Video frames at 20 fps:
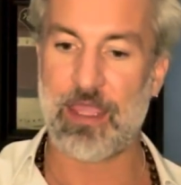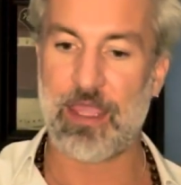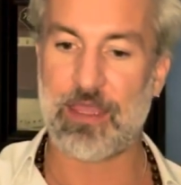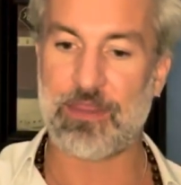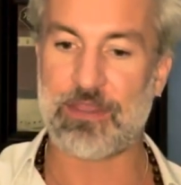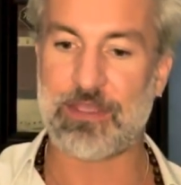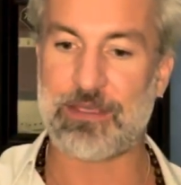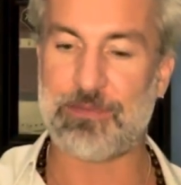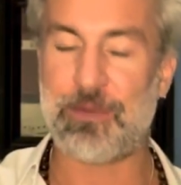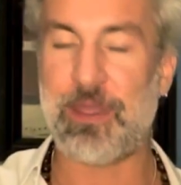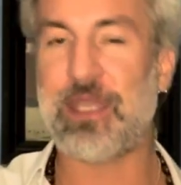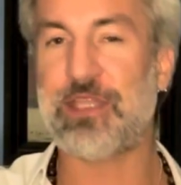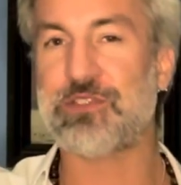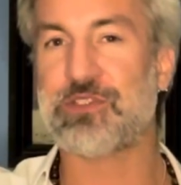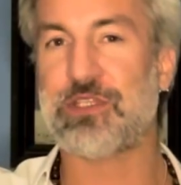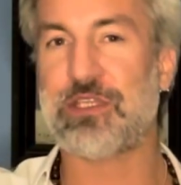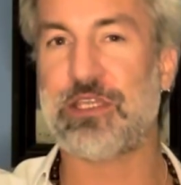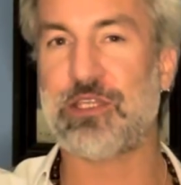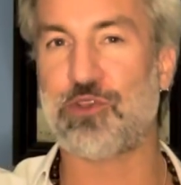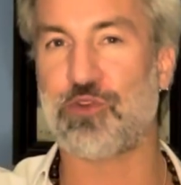The
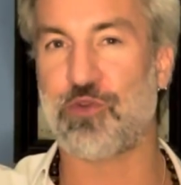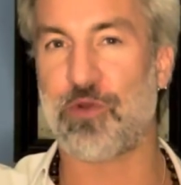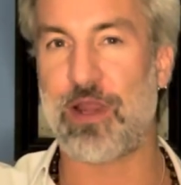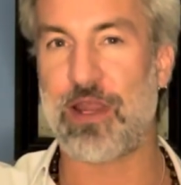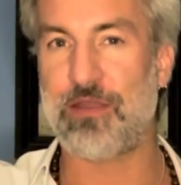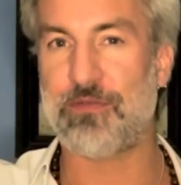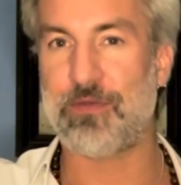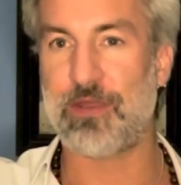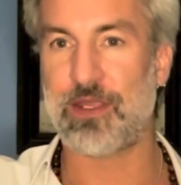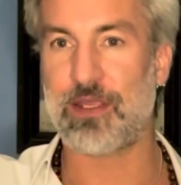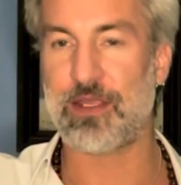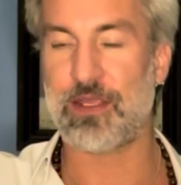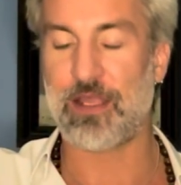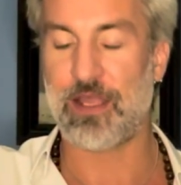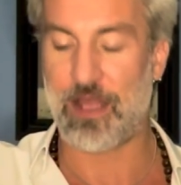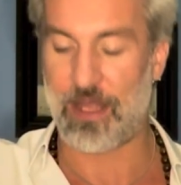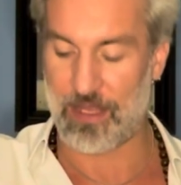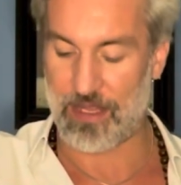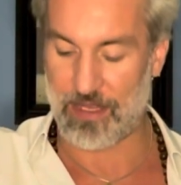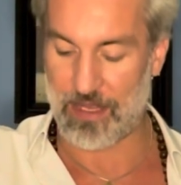Paisley engraving
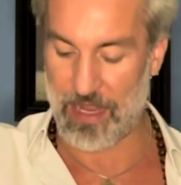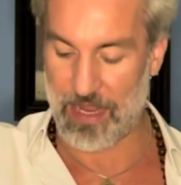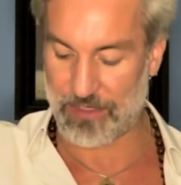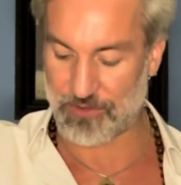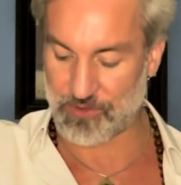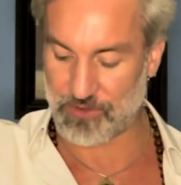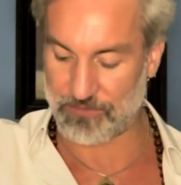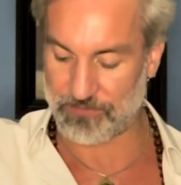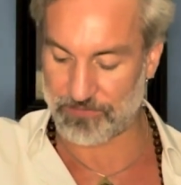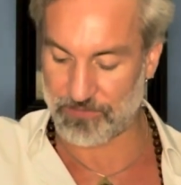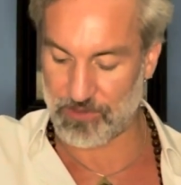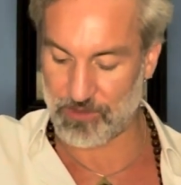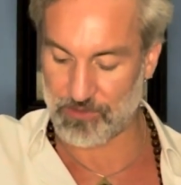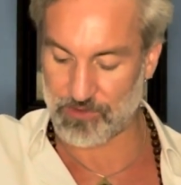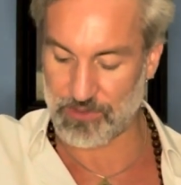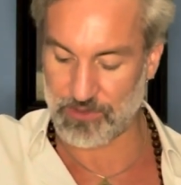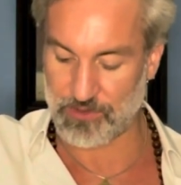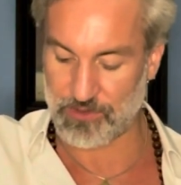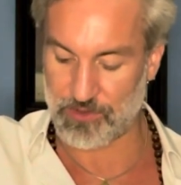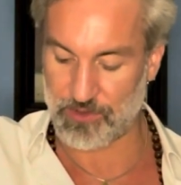actually
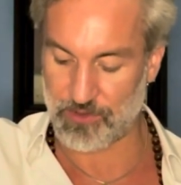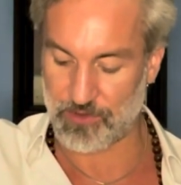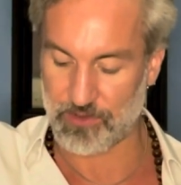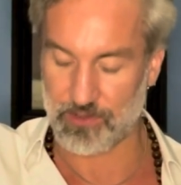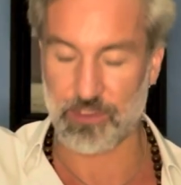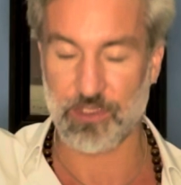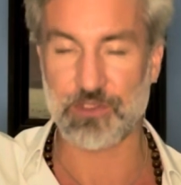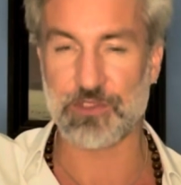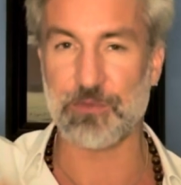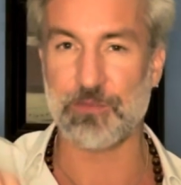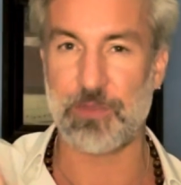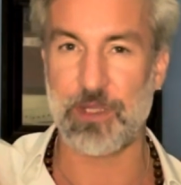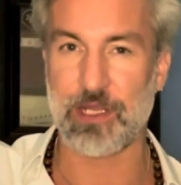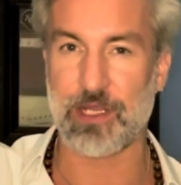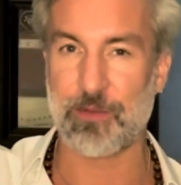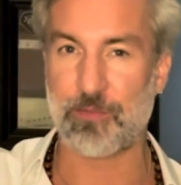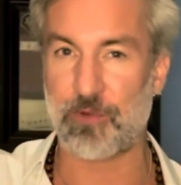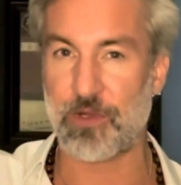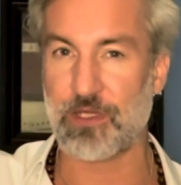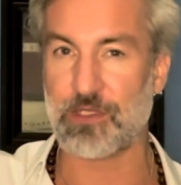flows into the custom
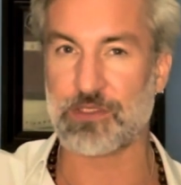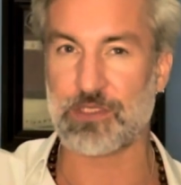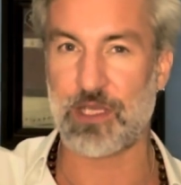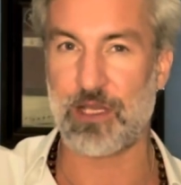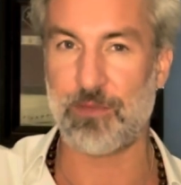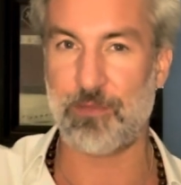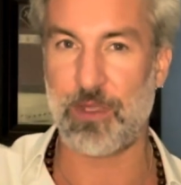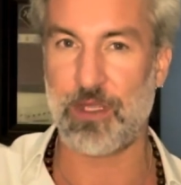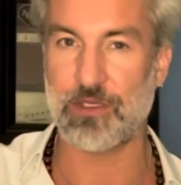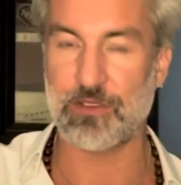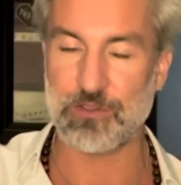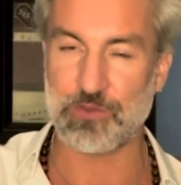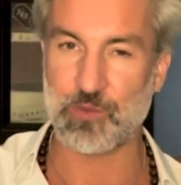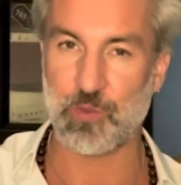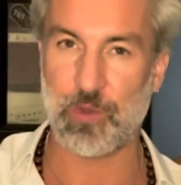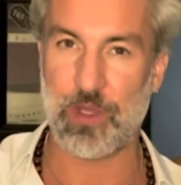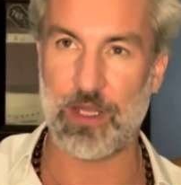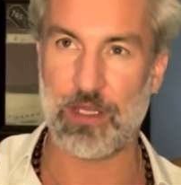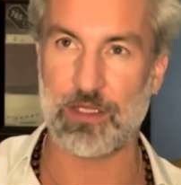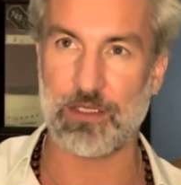pickup rings that I made as
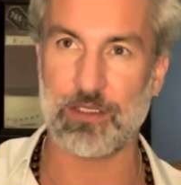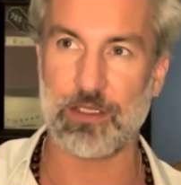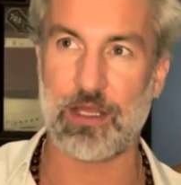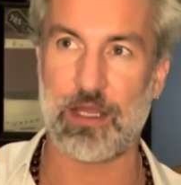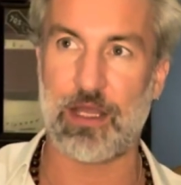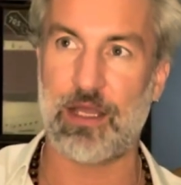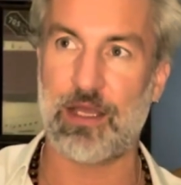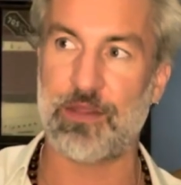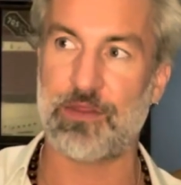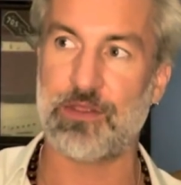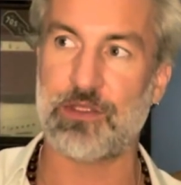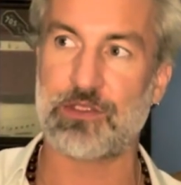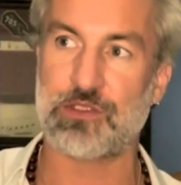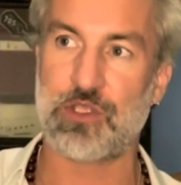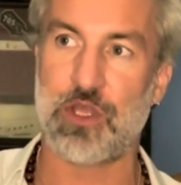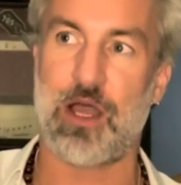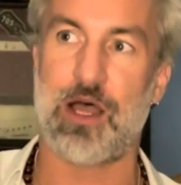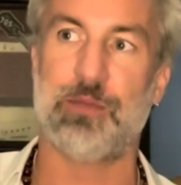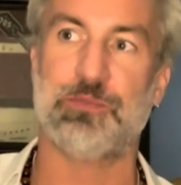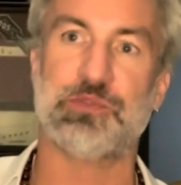well. The
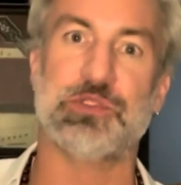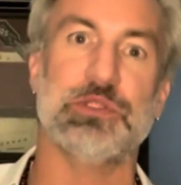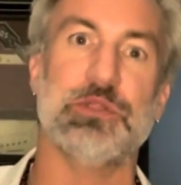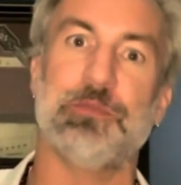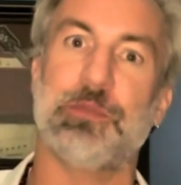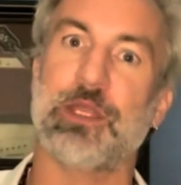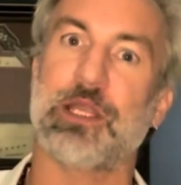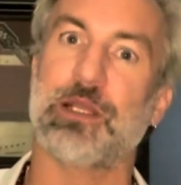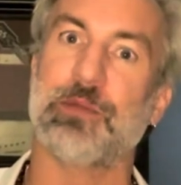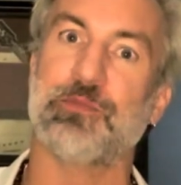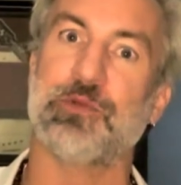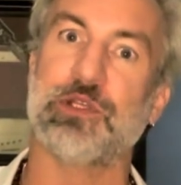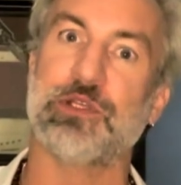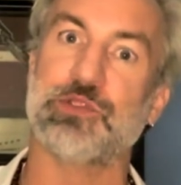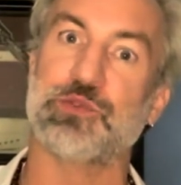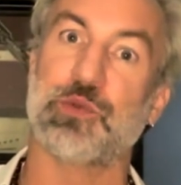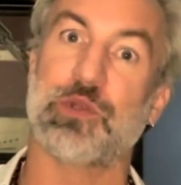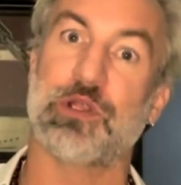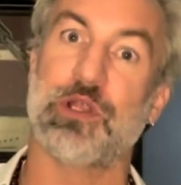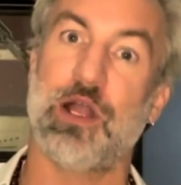tops and the pickup
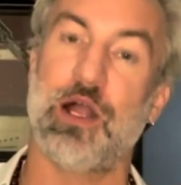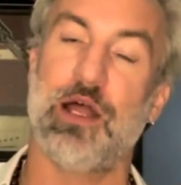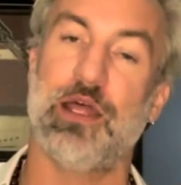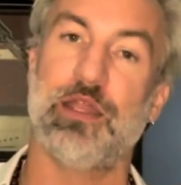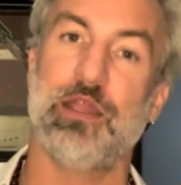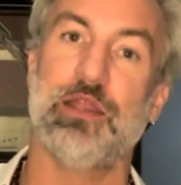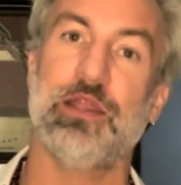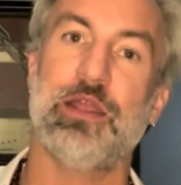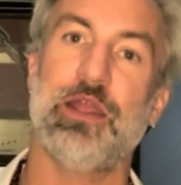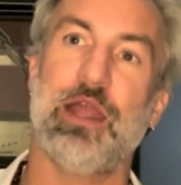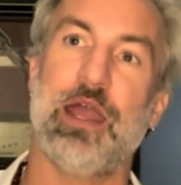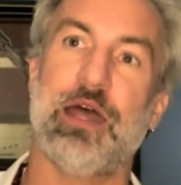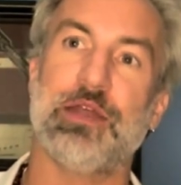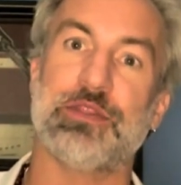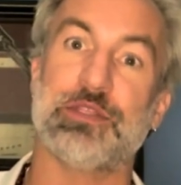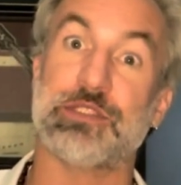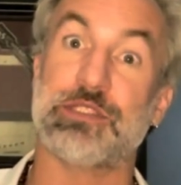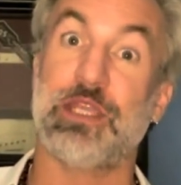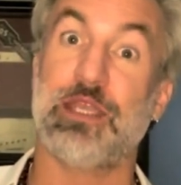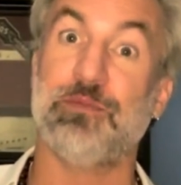rings were cut at
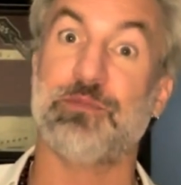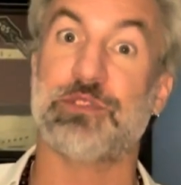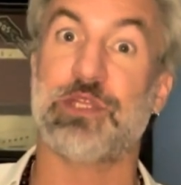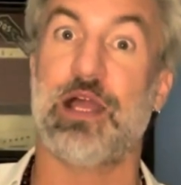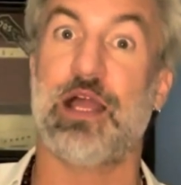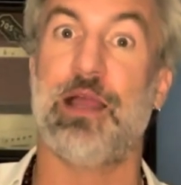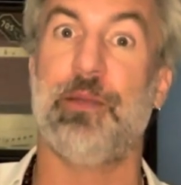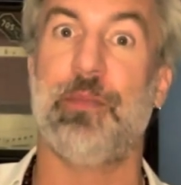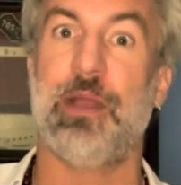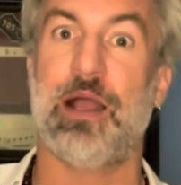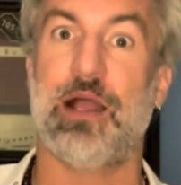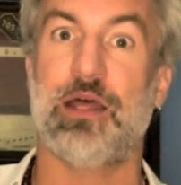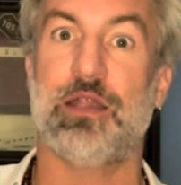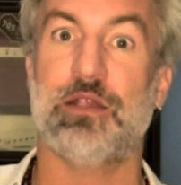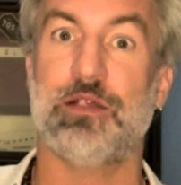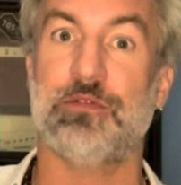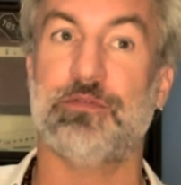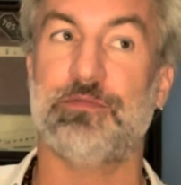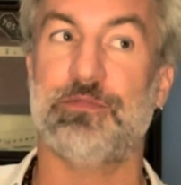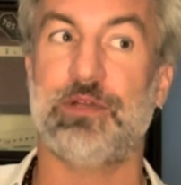the same time out
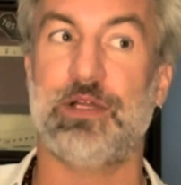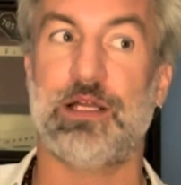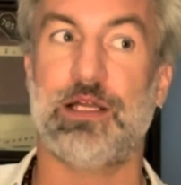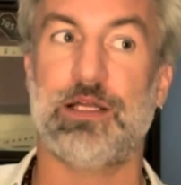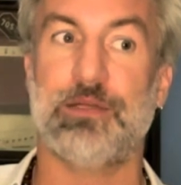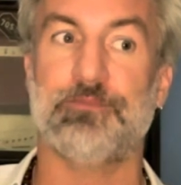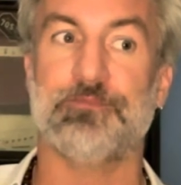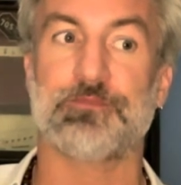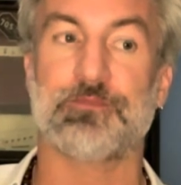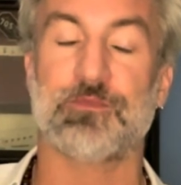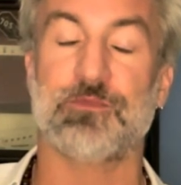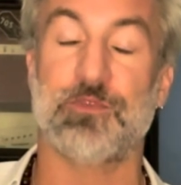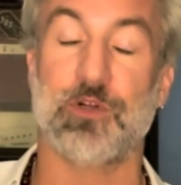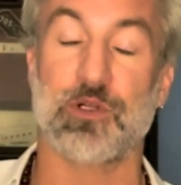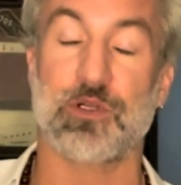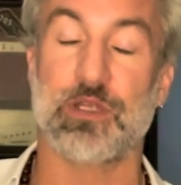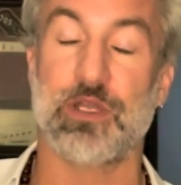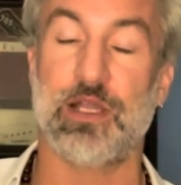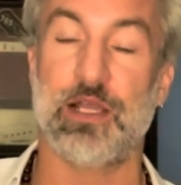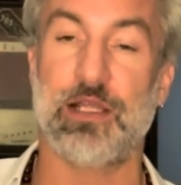of
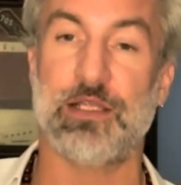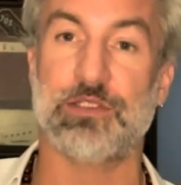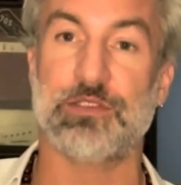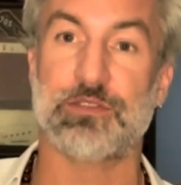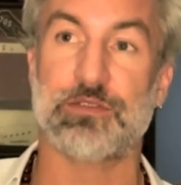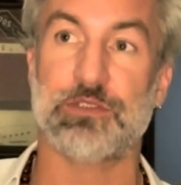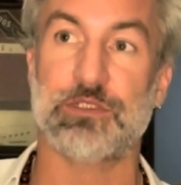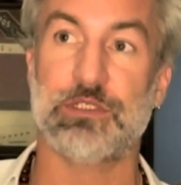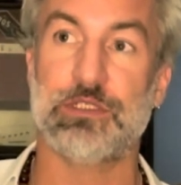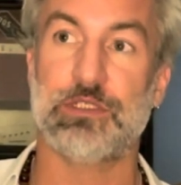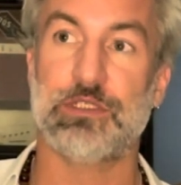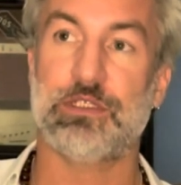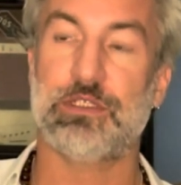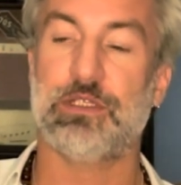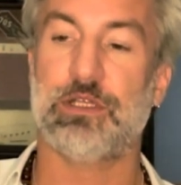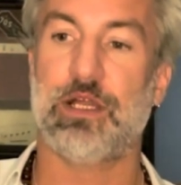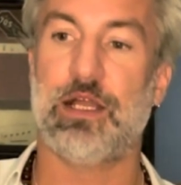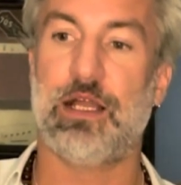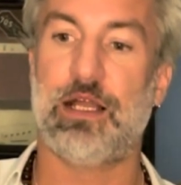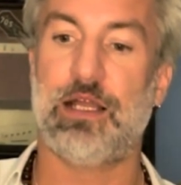vulcanized
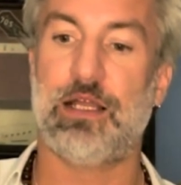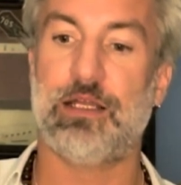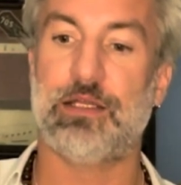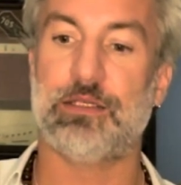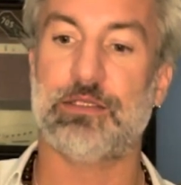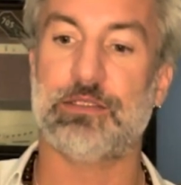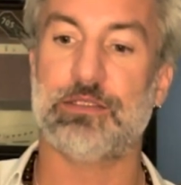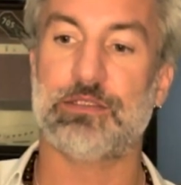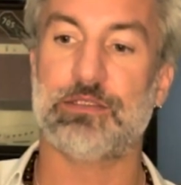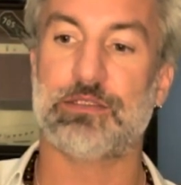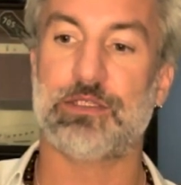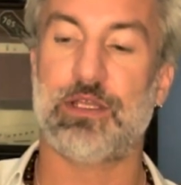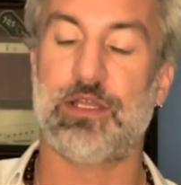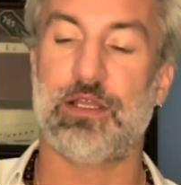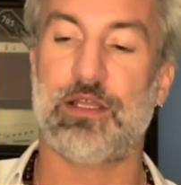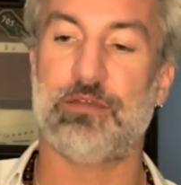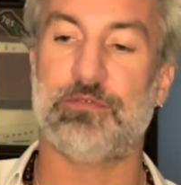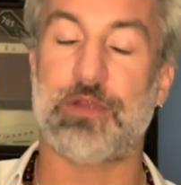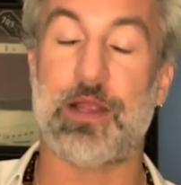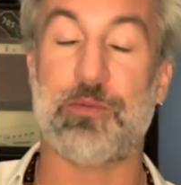
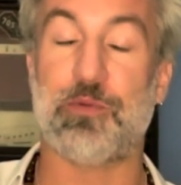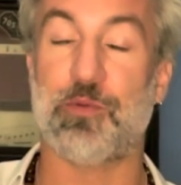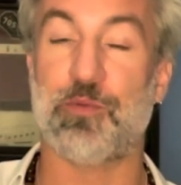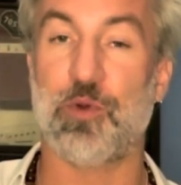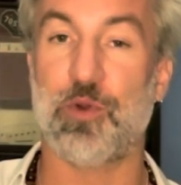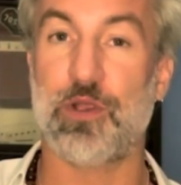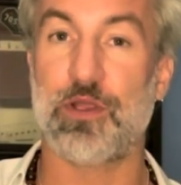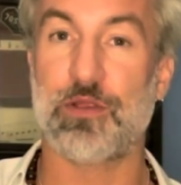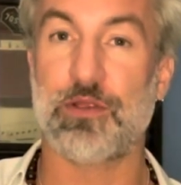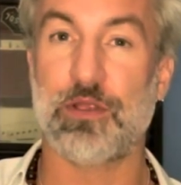fiberboard.